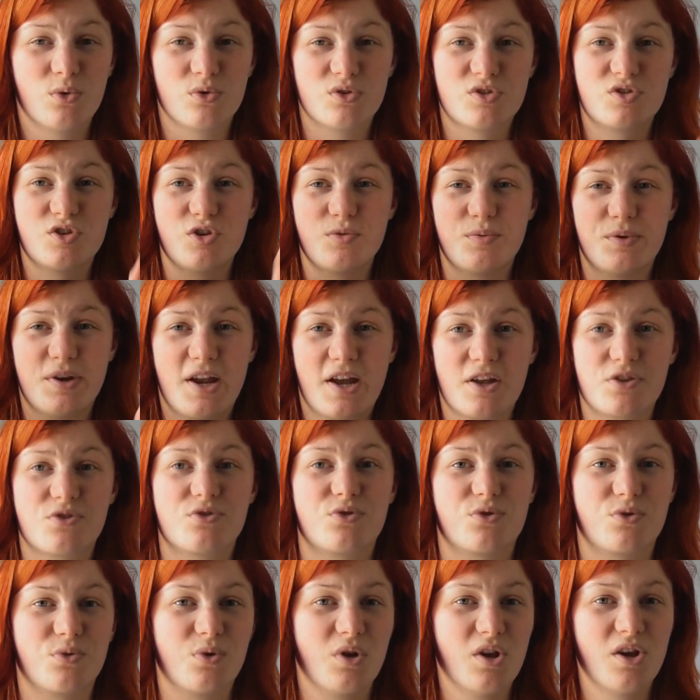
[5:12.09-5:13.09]
or
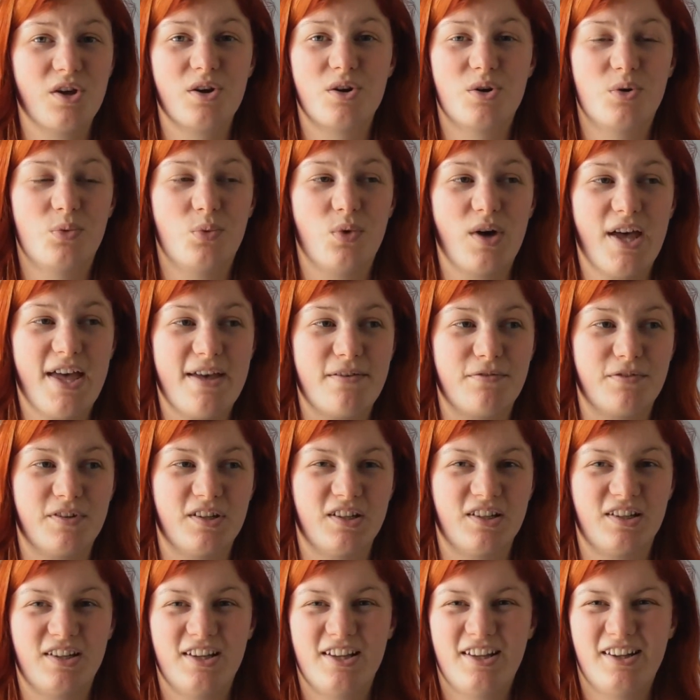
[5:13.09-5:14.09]
supernatural or
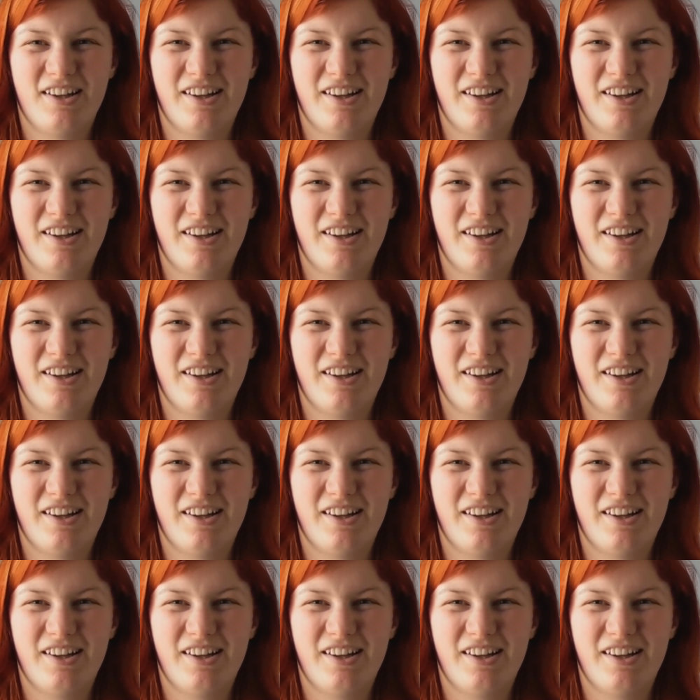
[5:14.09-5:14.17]
whatever,